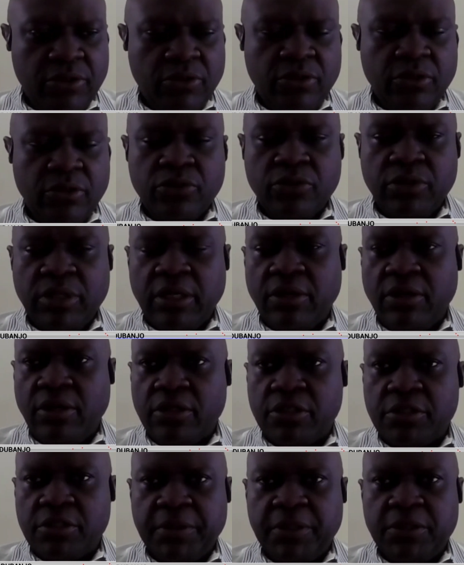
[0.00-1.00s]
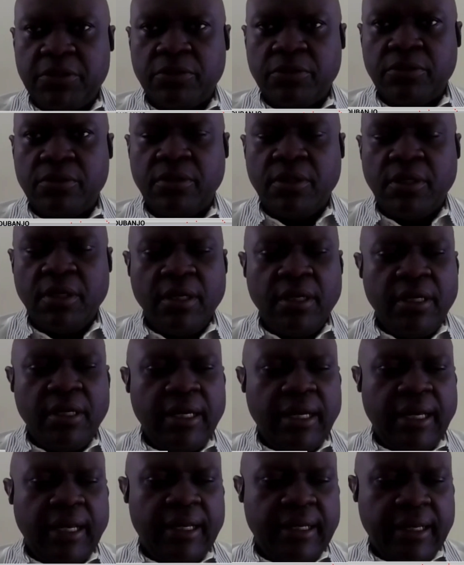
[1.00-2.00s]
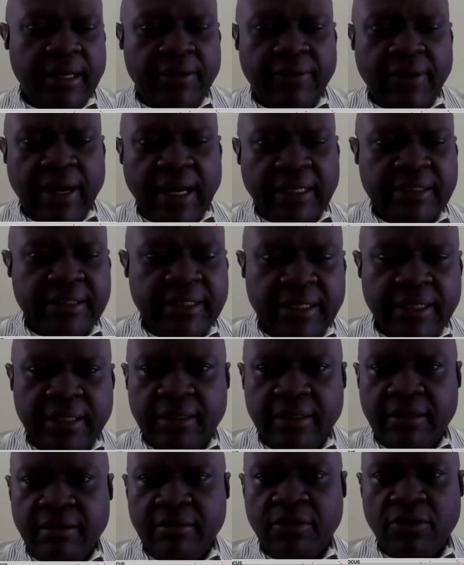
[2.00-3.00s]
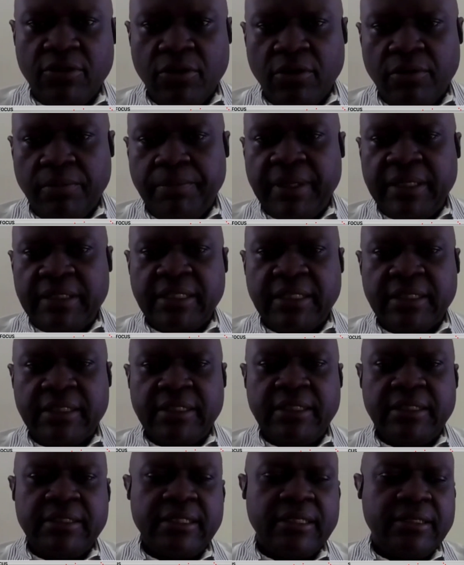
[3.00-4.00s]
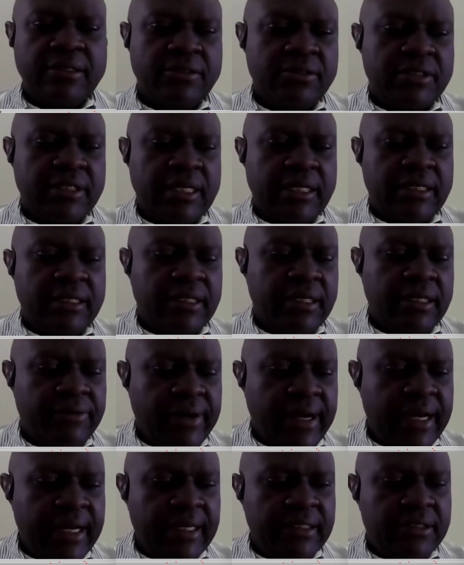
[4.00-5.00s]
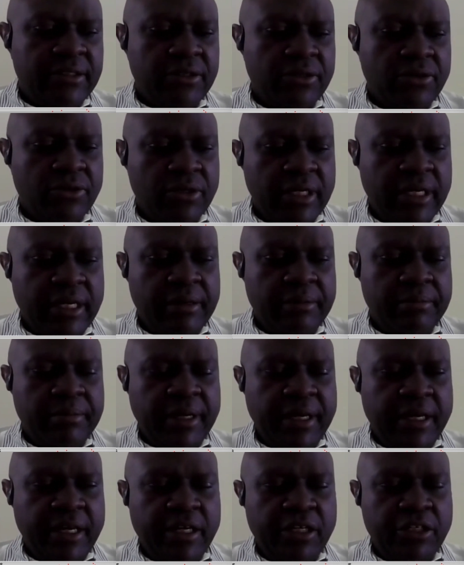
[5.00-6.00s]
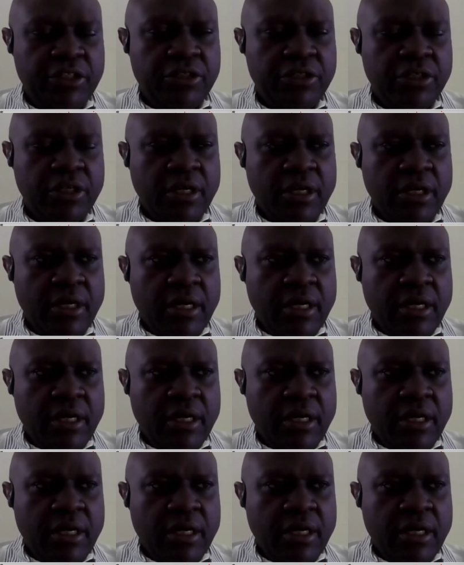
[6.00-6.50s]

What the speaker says: You go to a hospital and they're writing your basic details and they write, name, age.